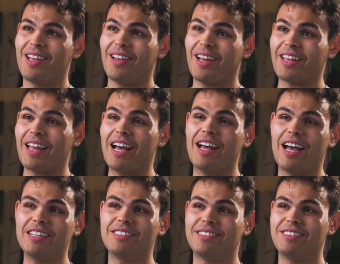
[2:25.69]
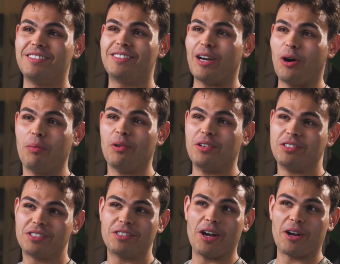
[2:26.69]
Like as terrible and
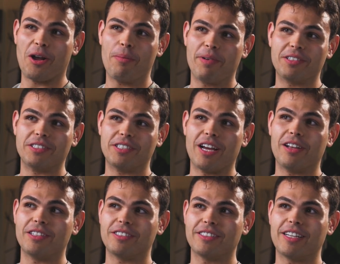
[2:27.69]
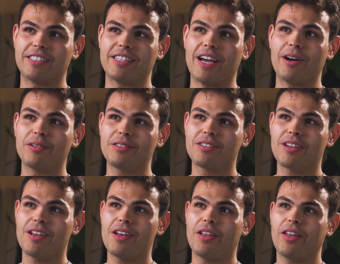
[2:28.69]
stuck up as a challenge as that sounds,
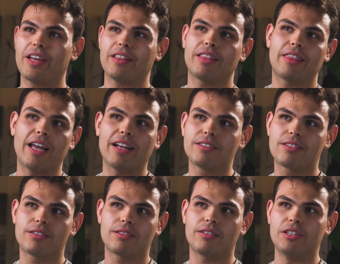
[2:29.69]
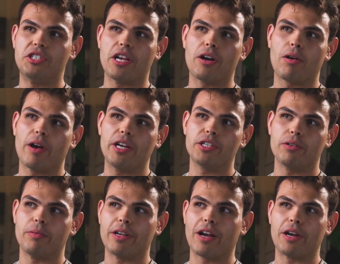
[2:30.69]
like that's the generation
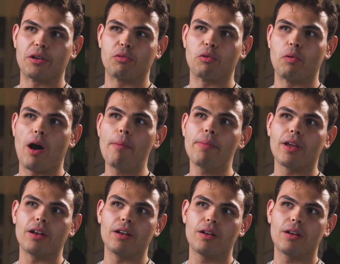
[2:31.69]
we kind of grew up in.